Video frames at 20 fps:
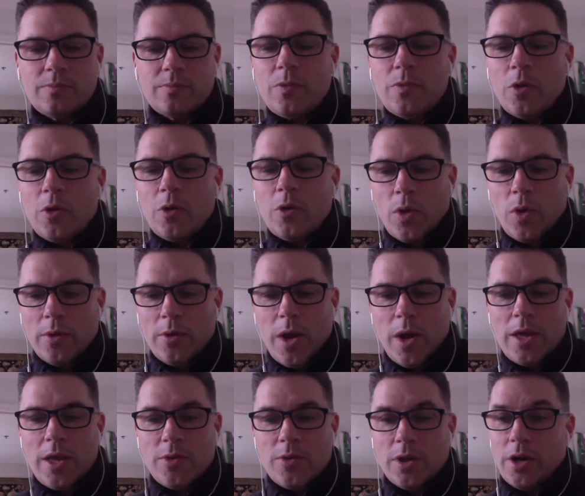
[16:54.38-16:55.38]
right away.
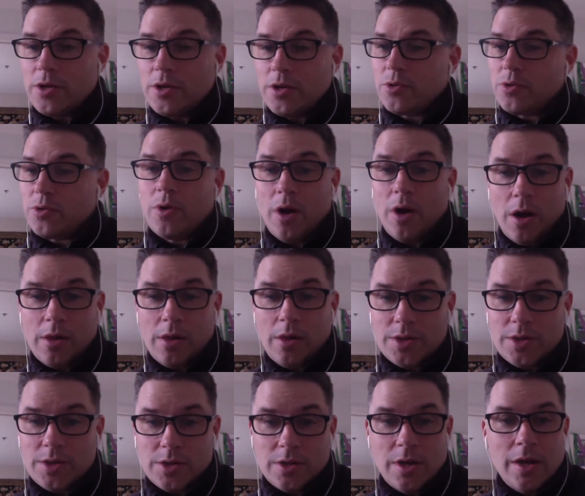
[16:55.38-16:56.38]
You can also call
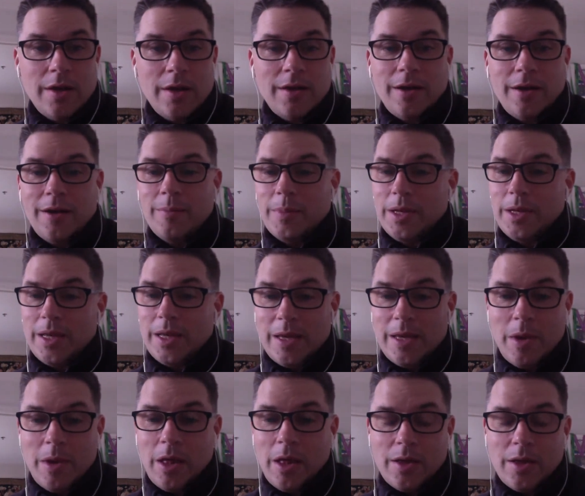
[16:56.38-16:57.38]
us and
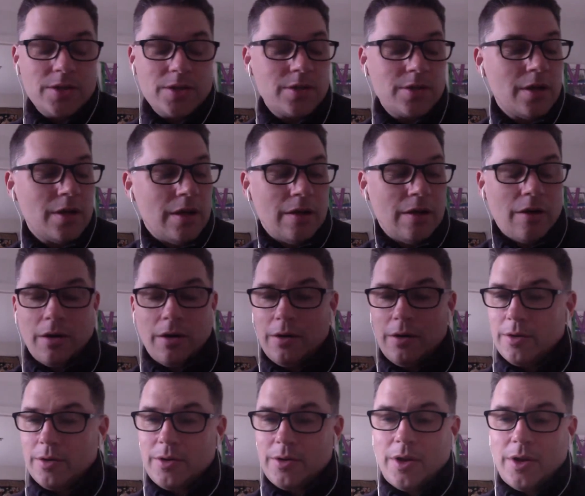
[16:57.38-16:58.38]
email us.
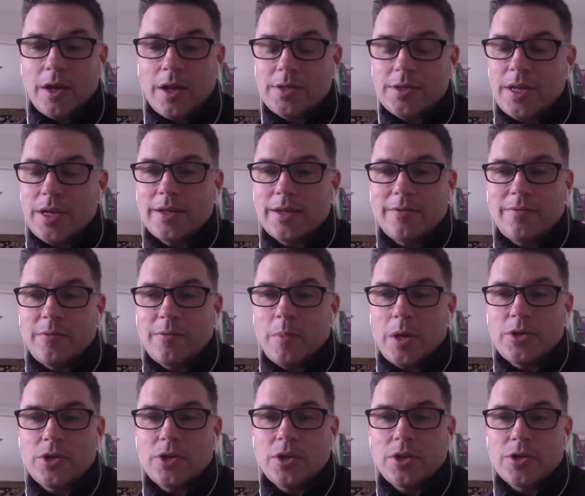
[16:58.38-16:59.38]
Our contact
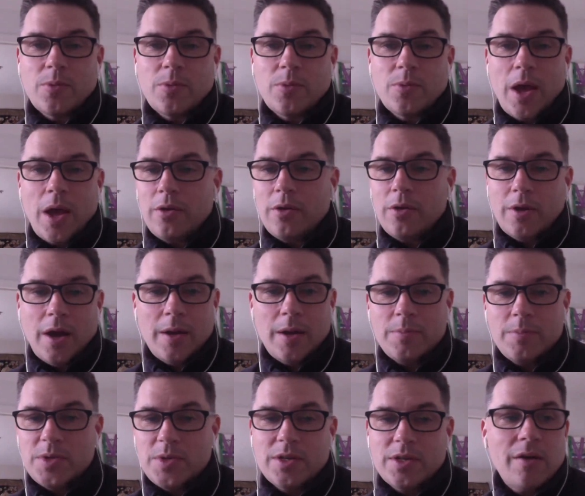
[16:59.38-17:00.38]
information is around. I'm
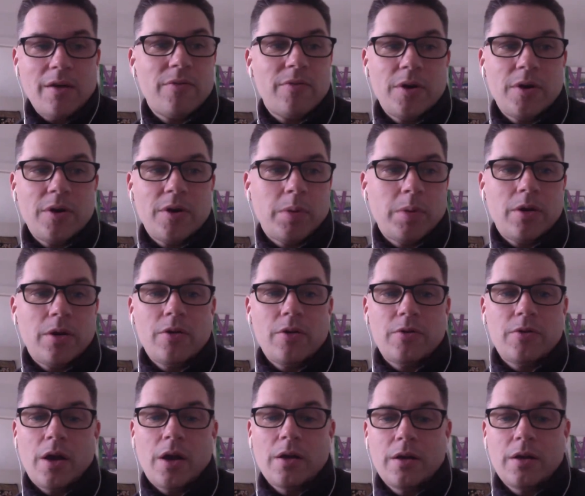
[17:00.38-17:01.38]

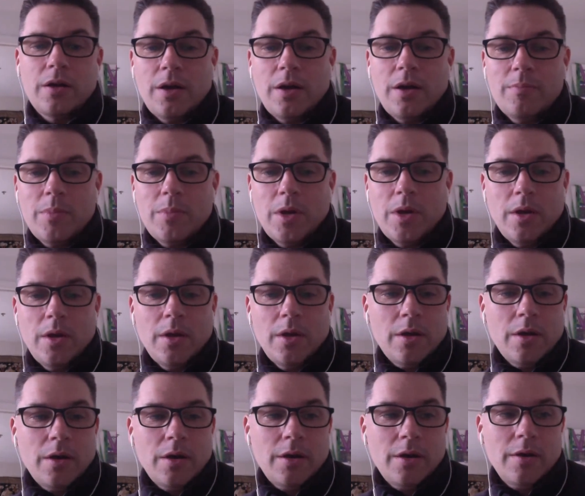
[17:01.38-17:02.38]
skiff@oplerno.com.
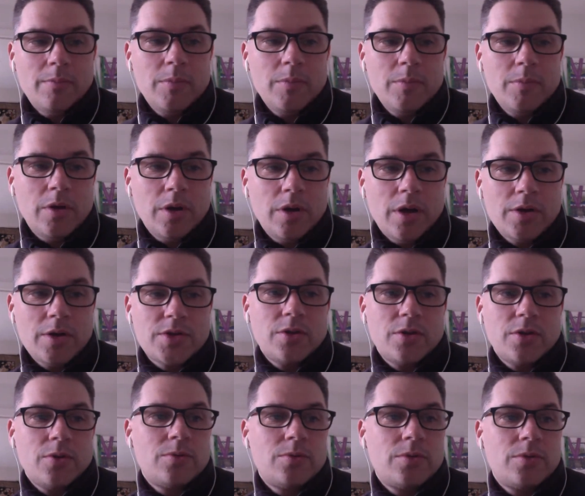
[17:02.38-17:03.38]
You can
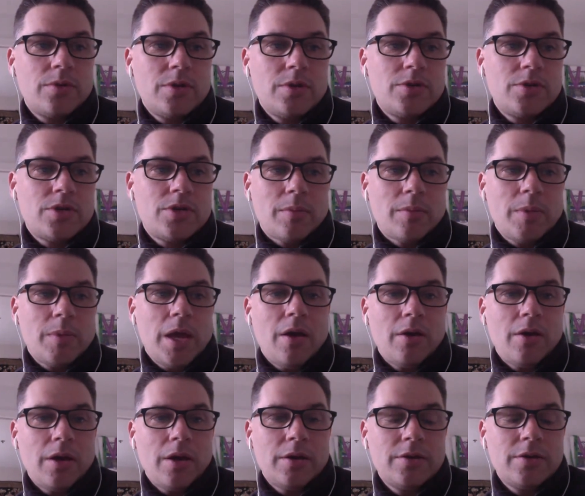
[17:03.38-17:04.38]
also check me out at